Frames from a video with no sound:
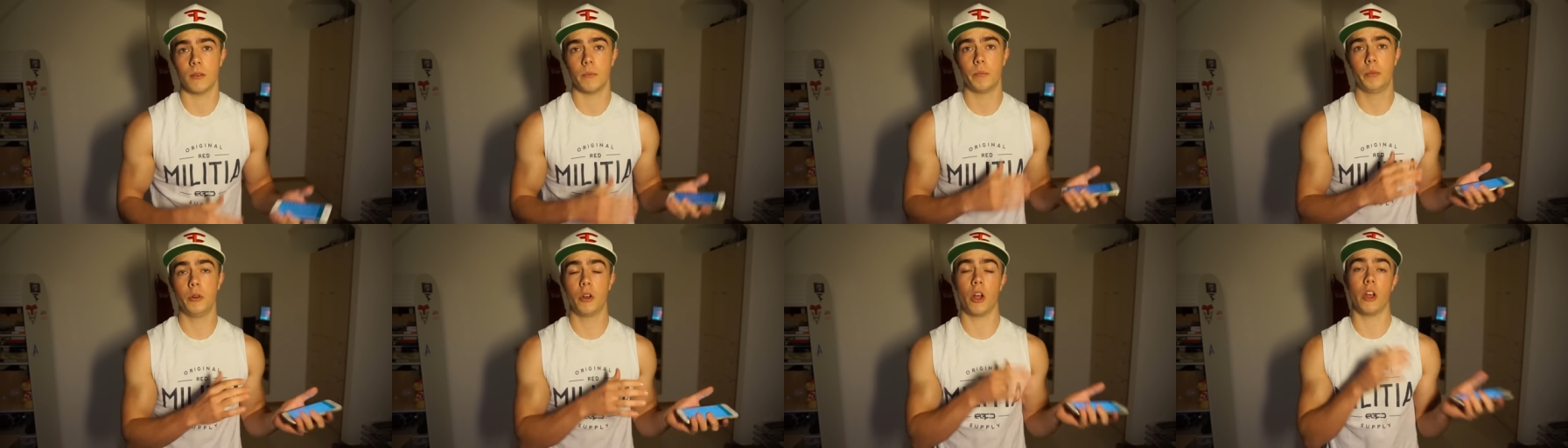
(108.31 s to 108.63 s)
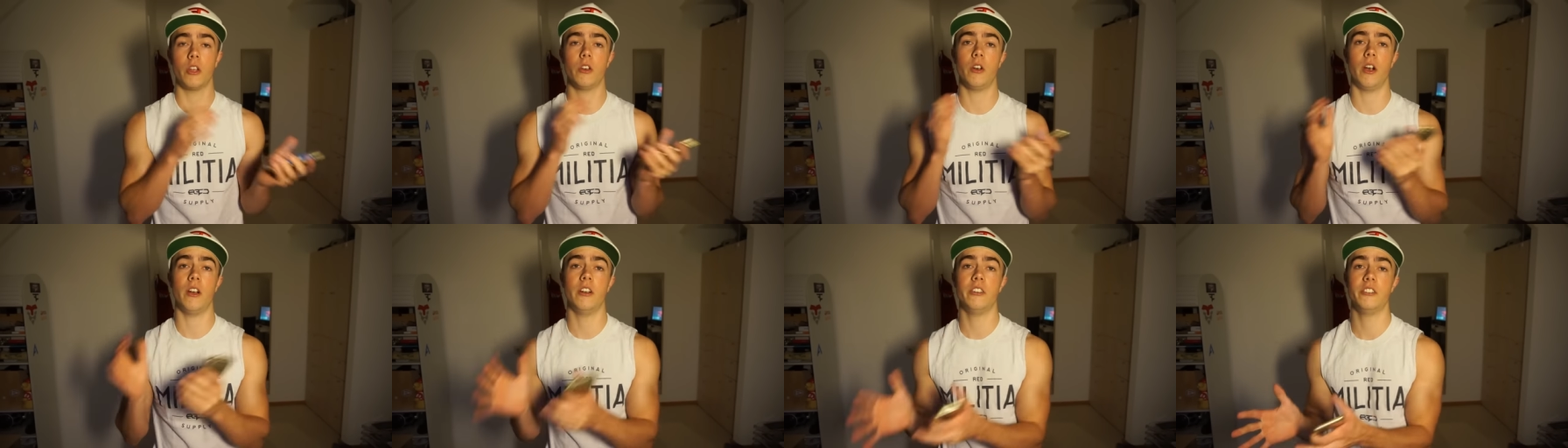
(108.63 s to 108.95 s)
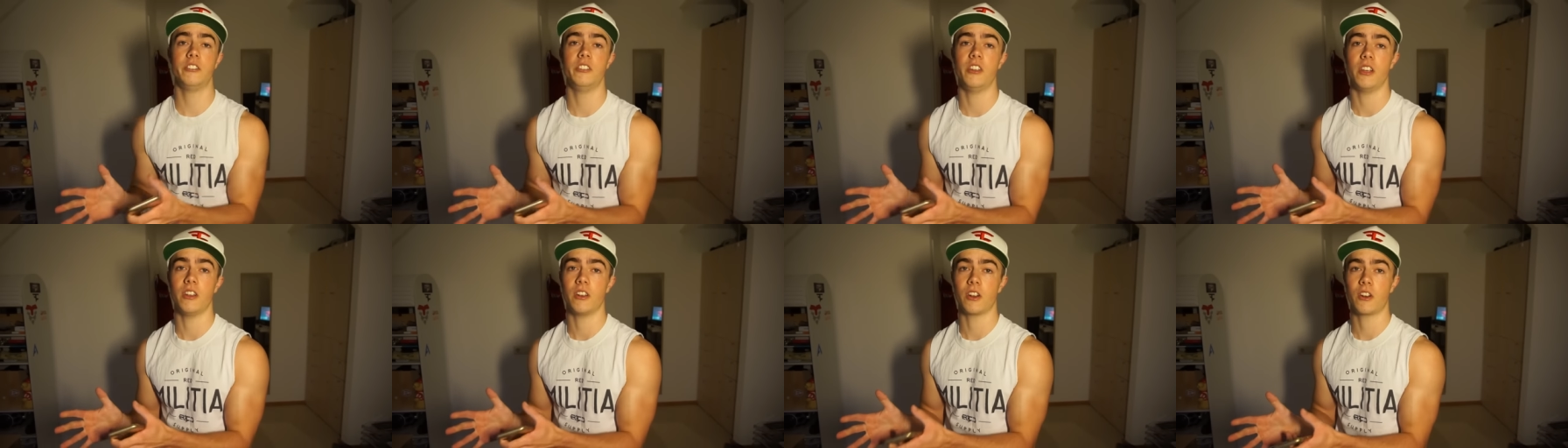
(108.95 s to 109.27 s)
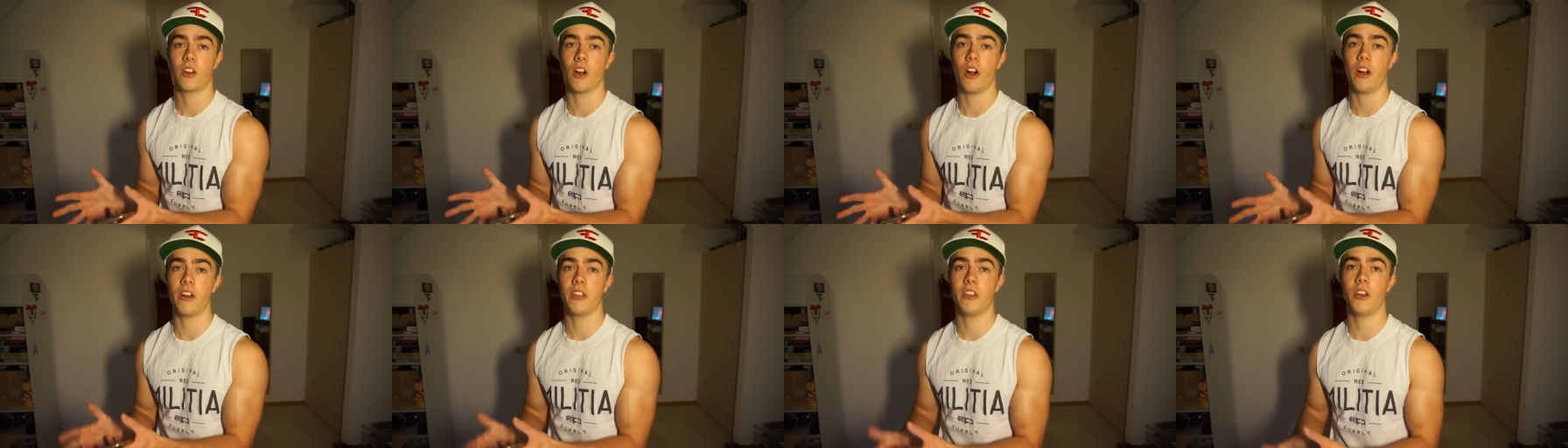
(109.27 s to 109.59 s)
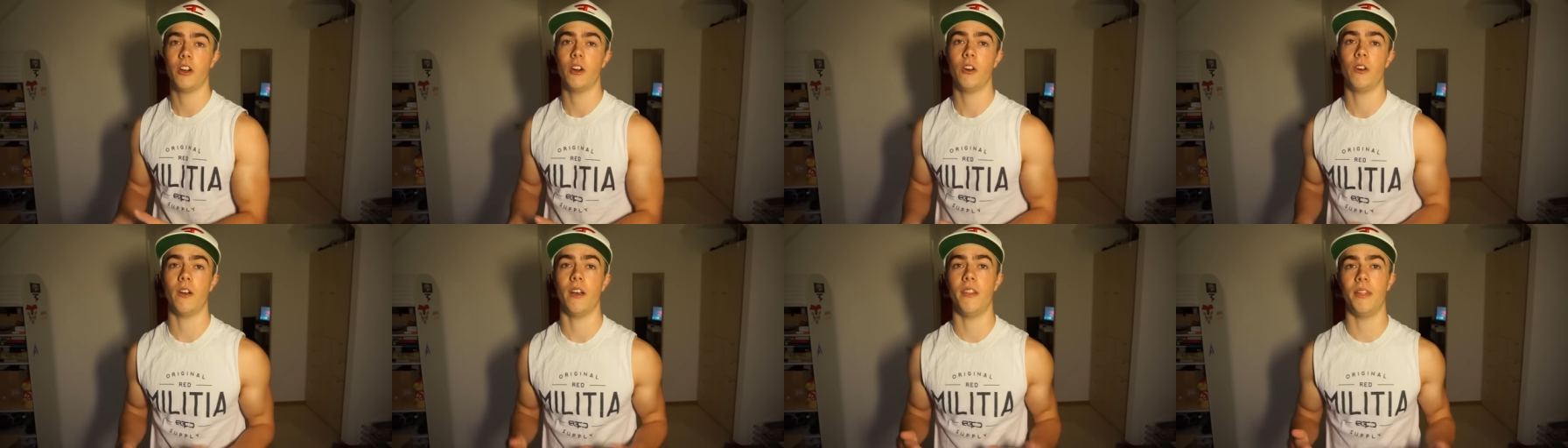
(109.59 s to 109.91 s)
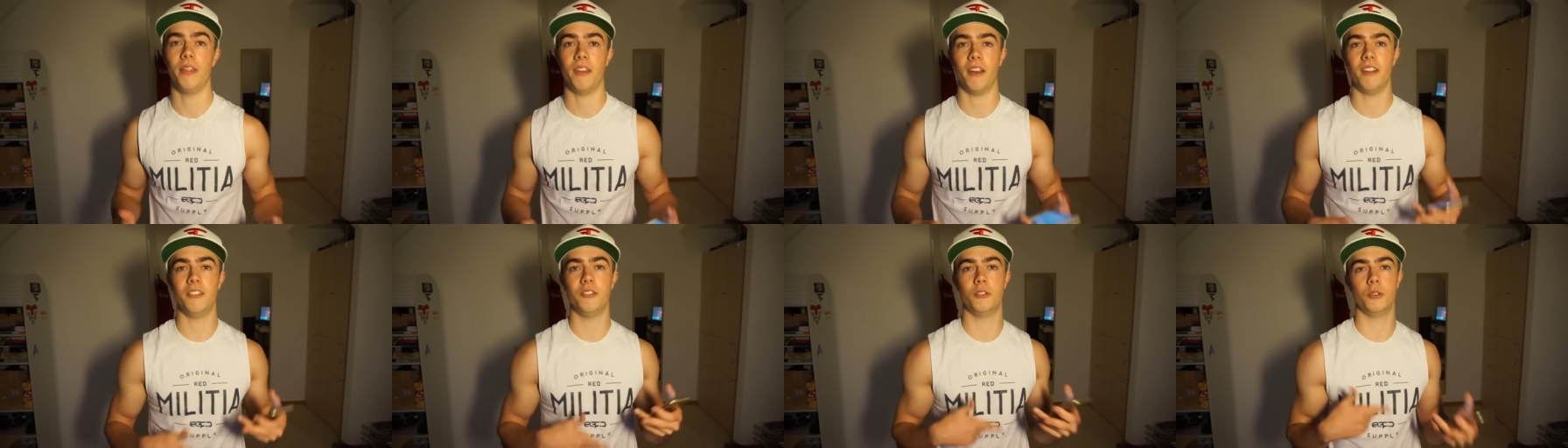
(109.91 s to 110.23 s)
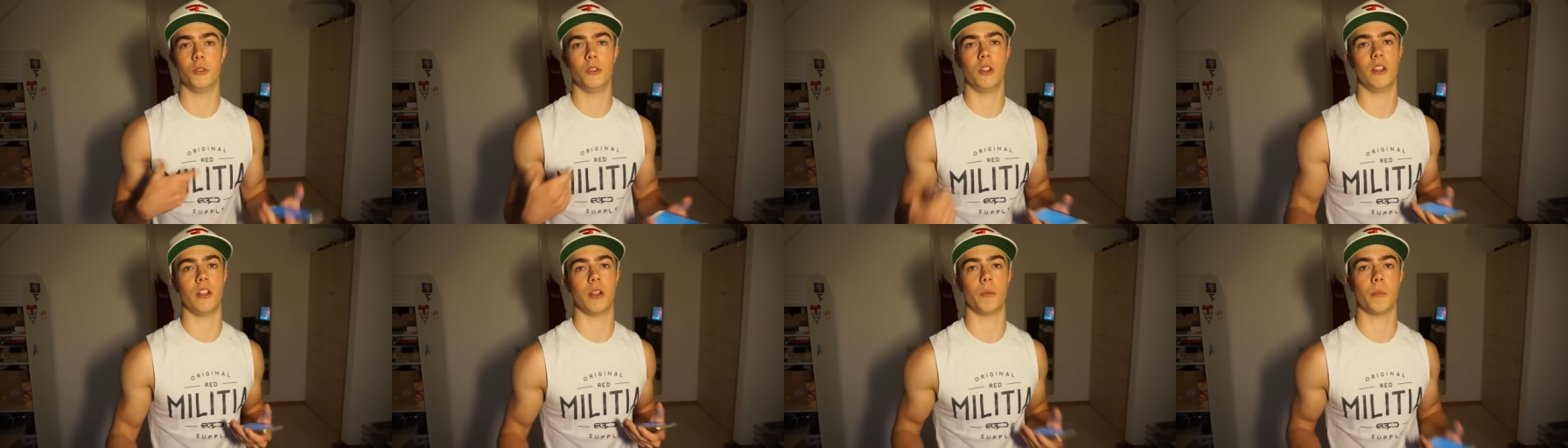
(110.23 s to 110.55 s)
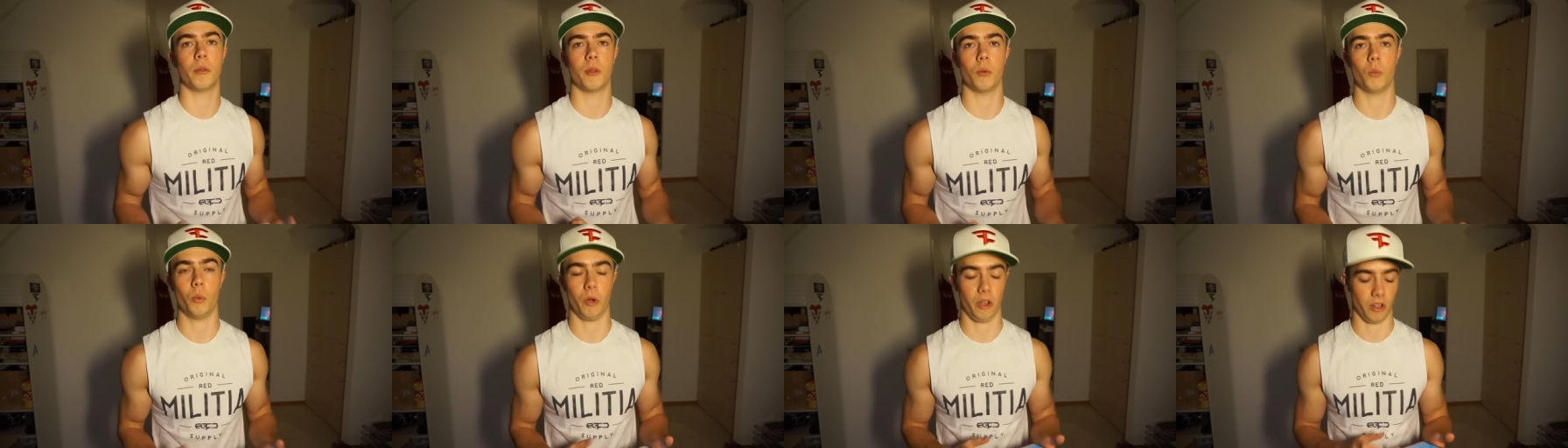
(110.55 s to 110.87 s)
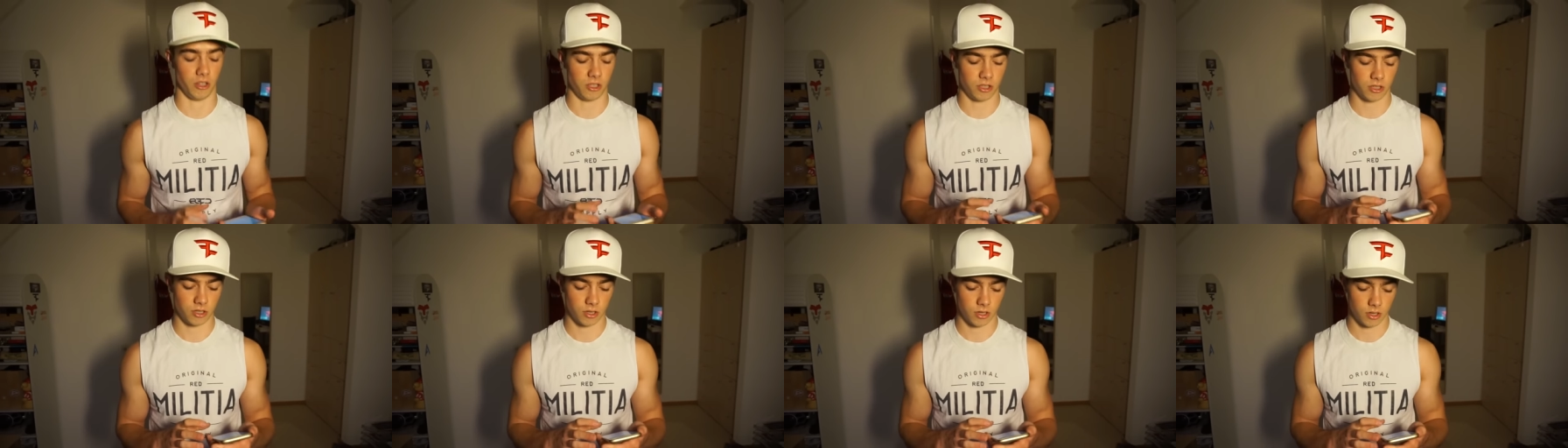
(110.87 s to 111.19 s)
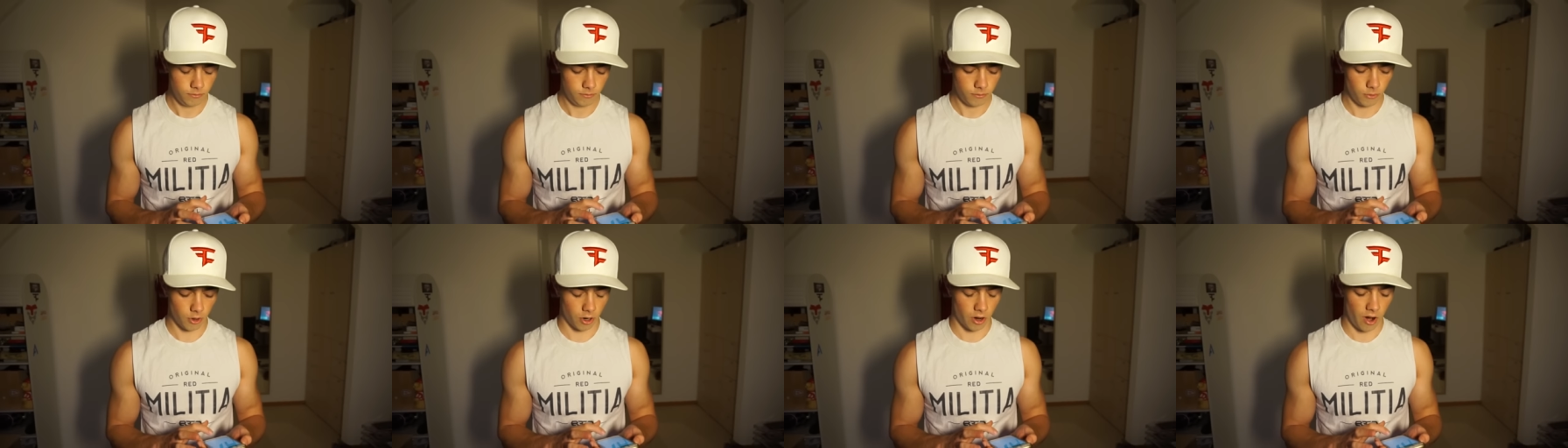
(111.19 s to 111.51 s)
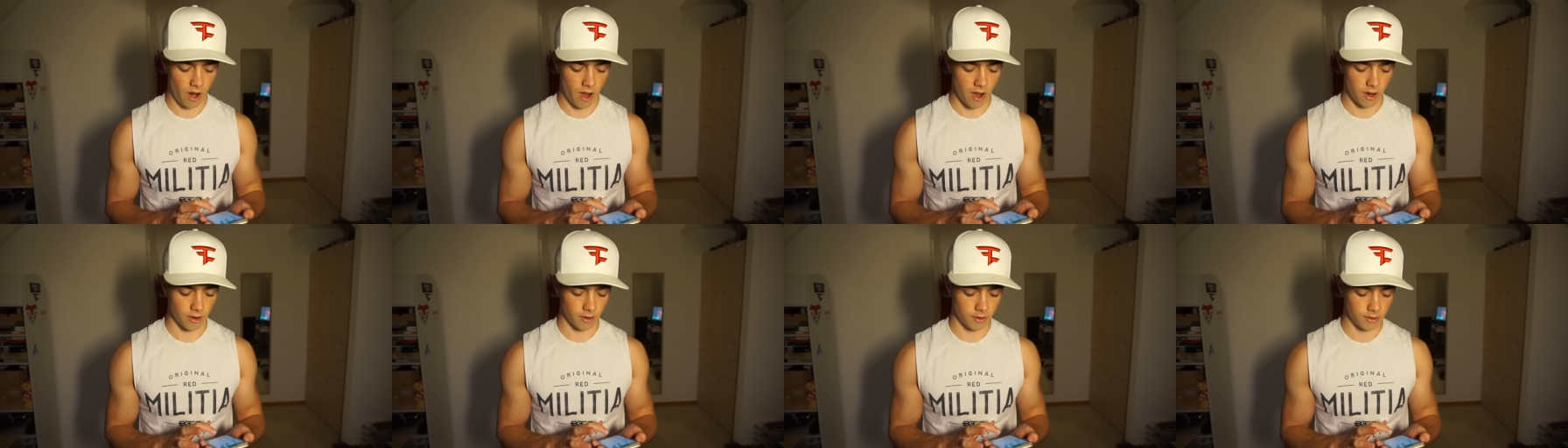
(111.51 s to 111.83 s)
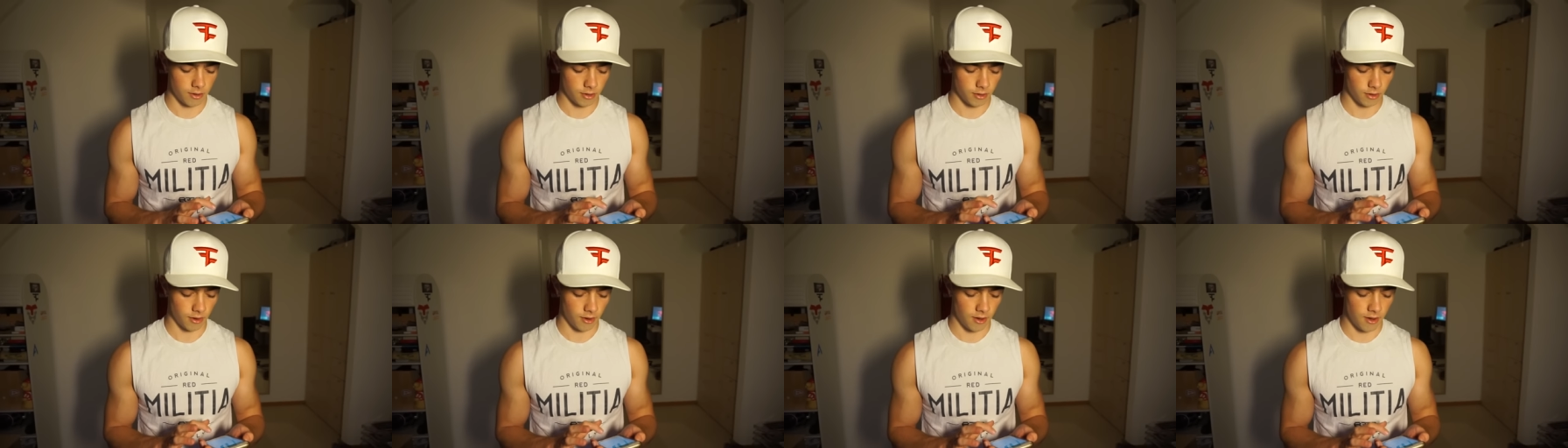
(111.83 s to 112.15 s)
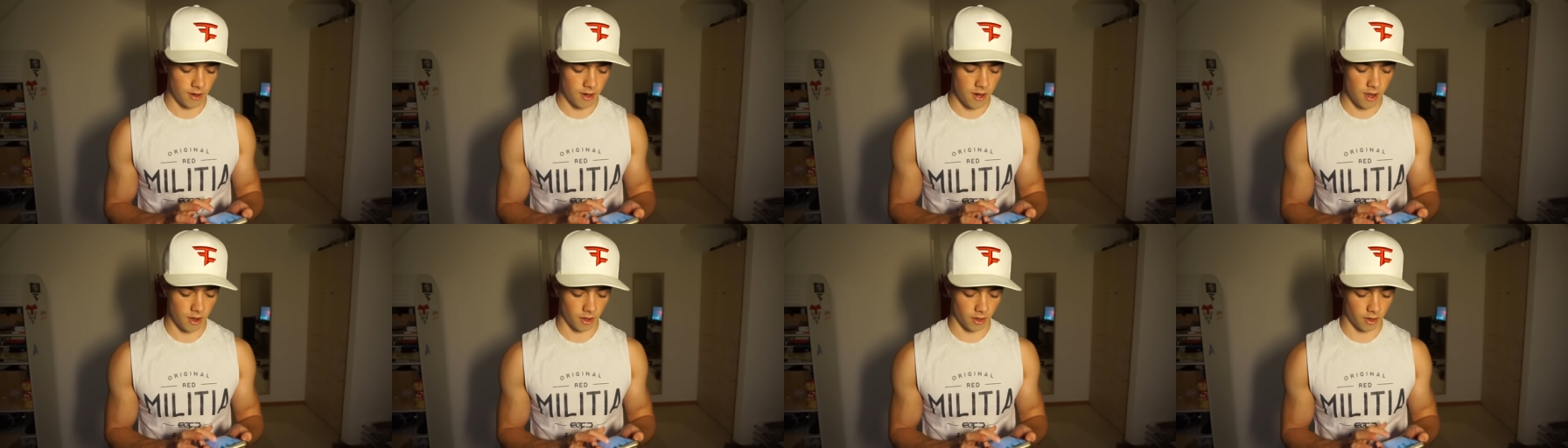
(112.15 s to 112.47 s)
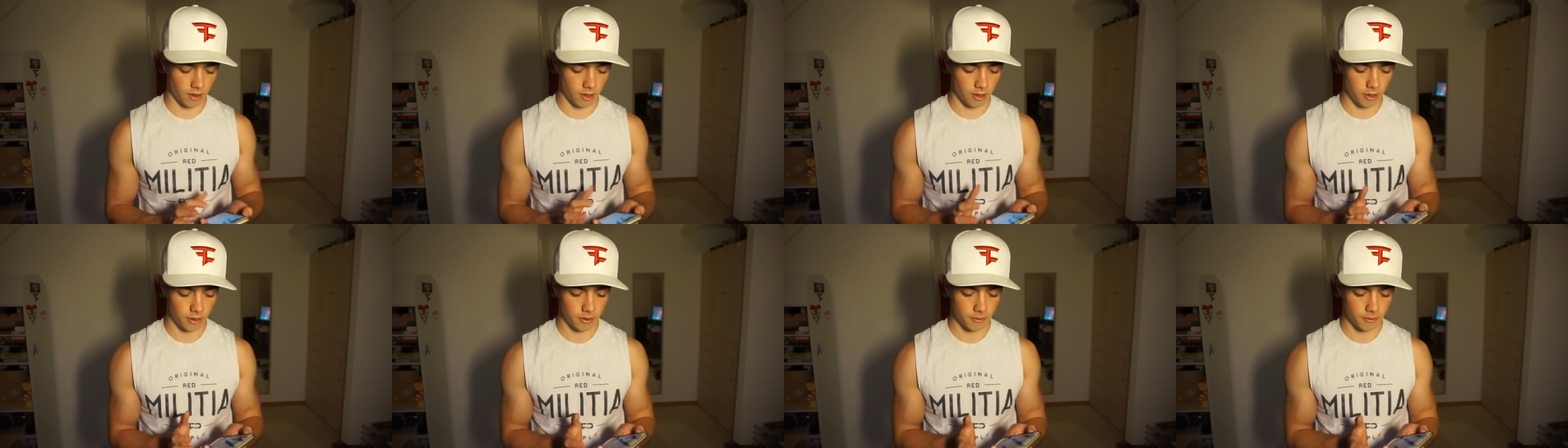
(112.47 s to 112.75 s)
put all your energy in the cardio and then do a little bit of weights. Alright, Nick.